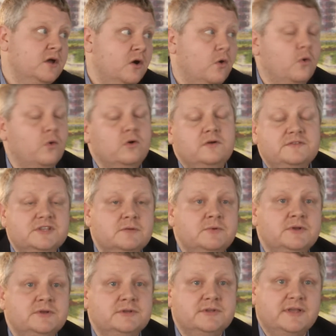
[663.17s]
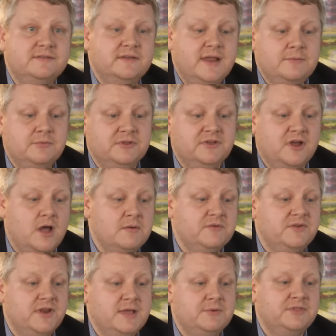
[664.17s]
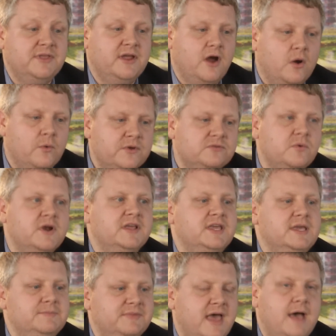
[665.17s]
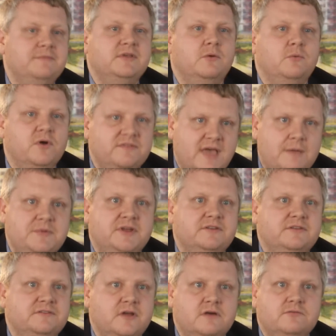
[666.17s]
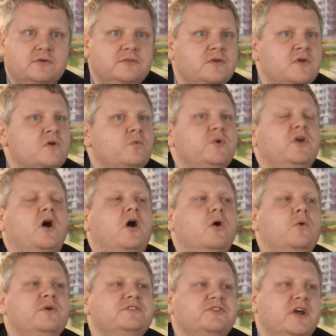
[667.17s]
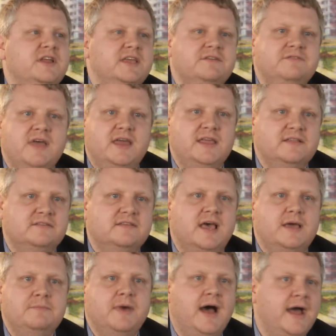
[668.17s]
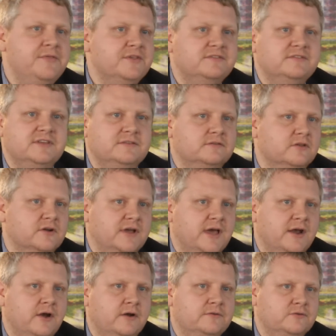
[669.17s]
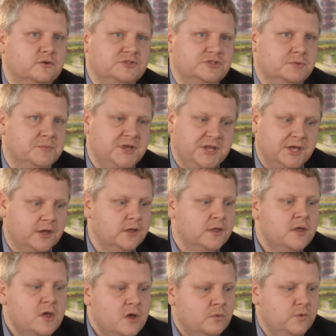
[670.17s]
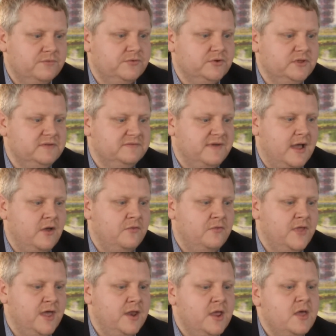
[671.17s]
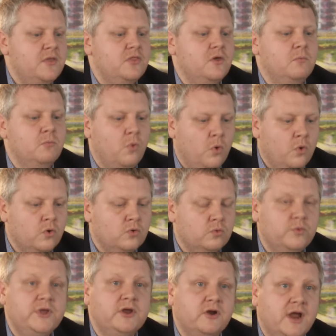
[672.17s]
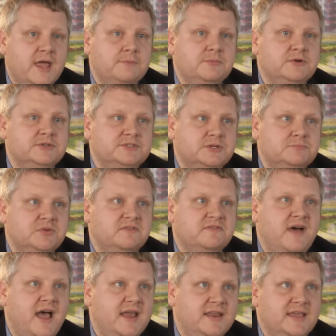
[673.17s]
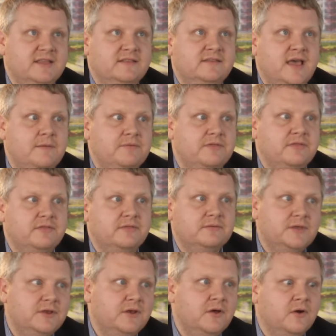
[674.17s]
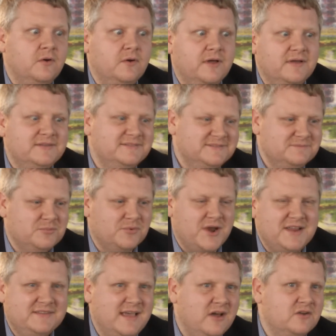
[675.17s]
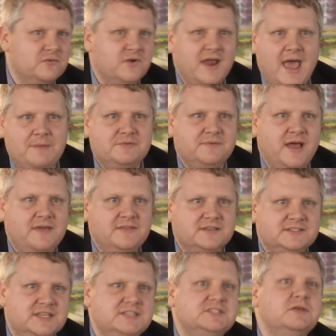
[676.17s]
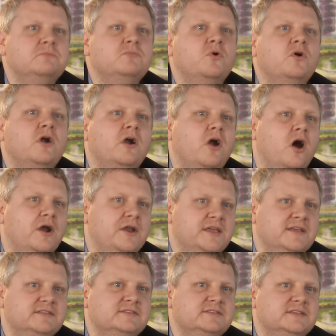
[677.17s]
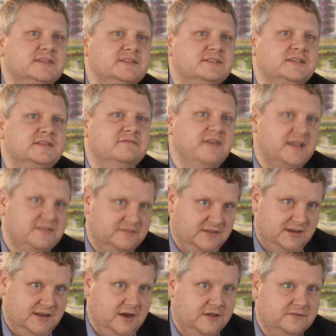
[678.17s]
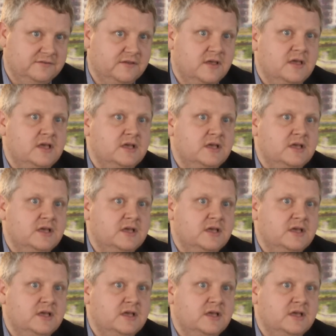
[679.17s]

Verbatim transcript: Or if someone isn't able to come every day, but they always want to keep tabs on what's happening at Discovery World, we always try to give that inside, behind the scenes look on our social media. We've really found that the more we are able to provide in-depth, you know, breakdown of what happens behind the scenes, the more our audience is invested in us.